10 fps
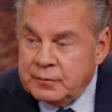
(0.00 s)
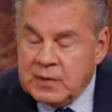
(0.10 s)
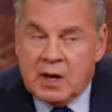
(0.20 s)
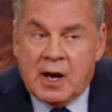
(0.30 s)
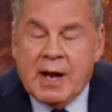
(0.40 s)

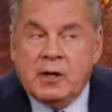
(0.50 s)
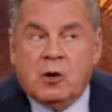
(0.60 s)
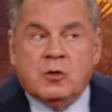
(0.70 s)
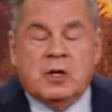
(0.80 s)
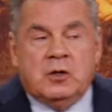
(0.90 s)
Now, I
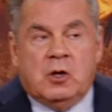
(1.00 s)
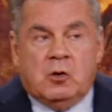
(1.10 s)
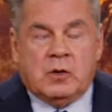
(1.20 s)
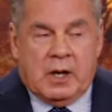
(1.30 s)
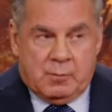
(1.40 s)
know that, you
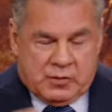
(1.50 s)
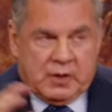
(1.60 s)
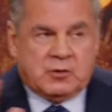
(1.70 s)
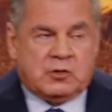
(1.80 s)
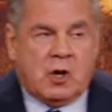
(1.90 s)
know, I'm
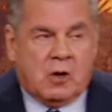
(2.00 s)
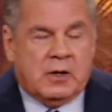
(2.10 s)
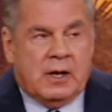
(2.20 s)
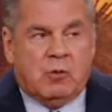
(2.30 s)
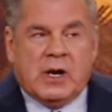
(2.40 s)
t- just
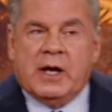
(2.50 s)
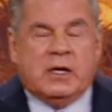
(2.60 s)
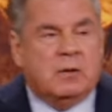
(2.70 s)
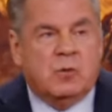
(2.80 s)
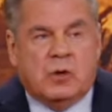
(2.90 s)
talking now. When I
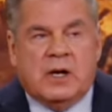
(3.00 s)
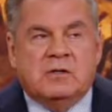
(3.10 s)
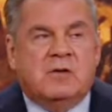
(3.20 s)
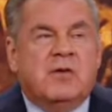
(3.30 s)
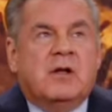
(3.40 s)
get up in the morning, I
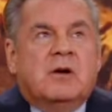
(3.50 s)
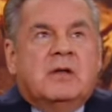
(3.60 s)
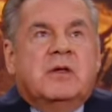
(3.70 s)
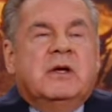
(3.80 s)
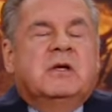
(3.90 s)
say, Father, I
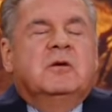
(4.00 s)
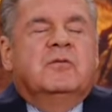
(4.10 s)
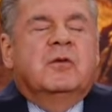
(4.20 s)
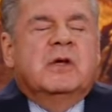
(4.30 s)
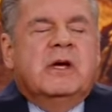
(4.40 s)
thank you
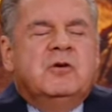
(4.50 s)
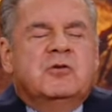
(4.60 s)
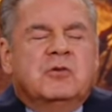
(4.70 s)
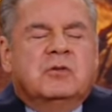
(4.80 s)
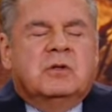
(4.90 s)
for the
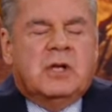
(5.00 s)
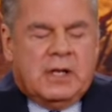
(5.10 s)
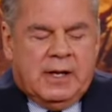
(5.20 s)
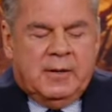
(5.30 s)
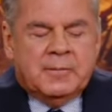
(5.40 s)
angels
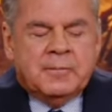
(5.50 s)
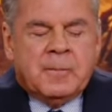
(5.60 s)
today.